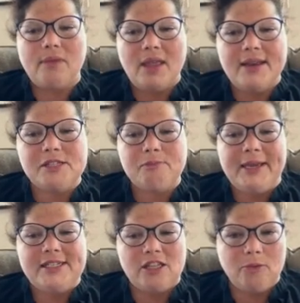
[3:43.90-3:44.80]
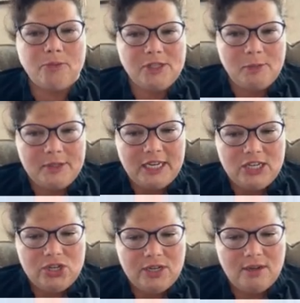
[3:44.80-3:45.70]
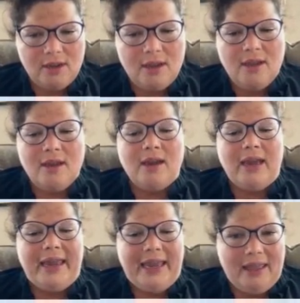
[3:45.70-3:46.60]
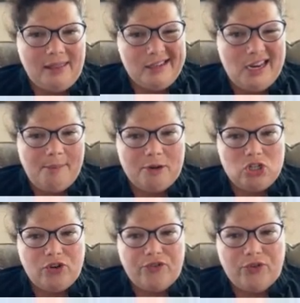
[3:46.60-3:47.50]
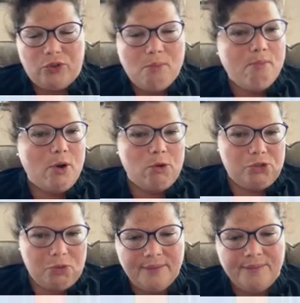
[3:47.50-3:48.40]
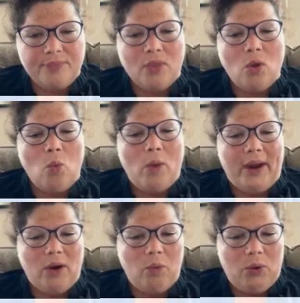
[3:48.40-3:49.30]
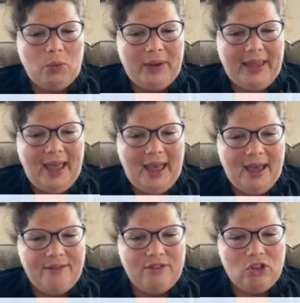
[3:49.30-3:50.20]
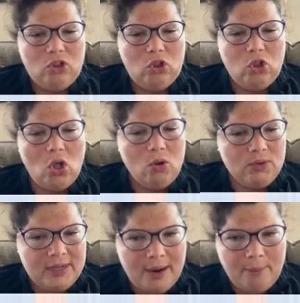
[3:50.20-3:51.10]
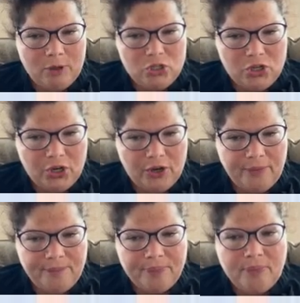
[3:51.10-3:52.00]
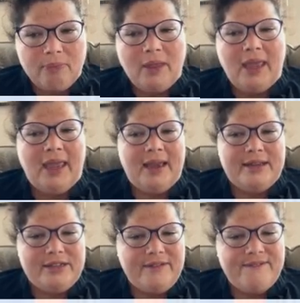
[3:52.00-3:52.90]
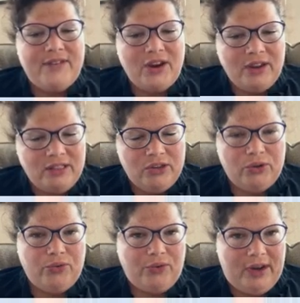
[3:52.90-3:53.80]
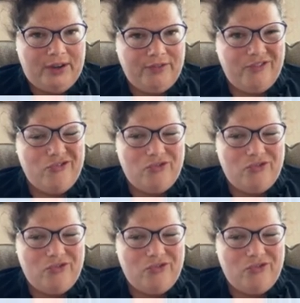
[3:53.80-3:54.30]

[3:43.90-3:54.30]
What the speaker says: It is based on the precipitation and the temperature for the most, where when we have low temperature and very little rain,